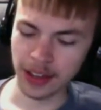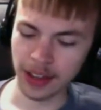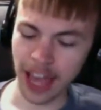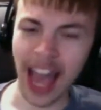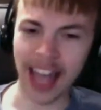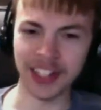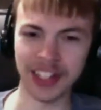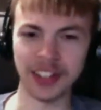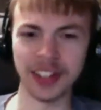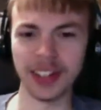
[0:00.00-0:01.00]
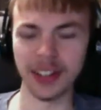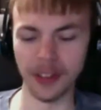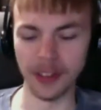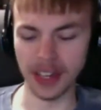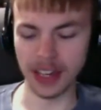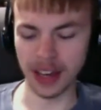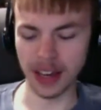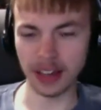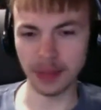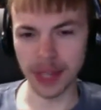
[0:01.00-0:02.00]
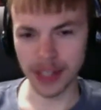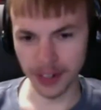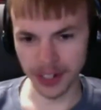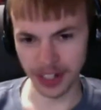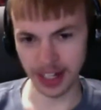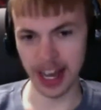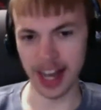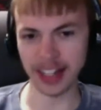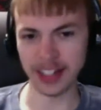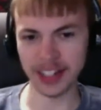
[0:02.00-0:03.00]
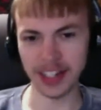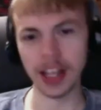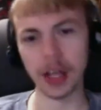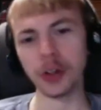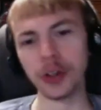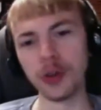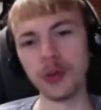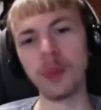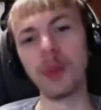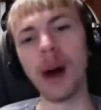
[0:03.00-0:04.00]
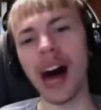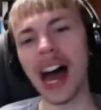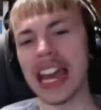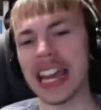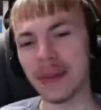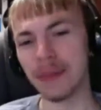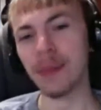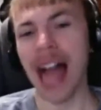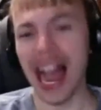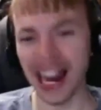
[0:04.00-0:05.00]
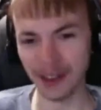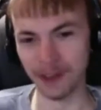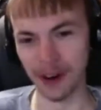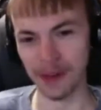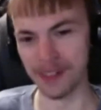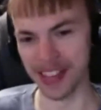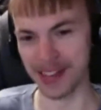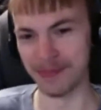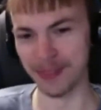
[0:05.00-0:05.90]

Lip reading: asked the Peterson guys to buy it back from them.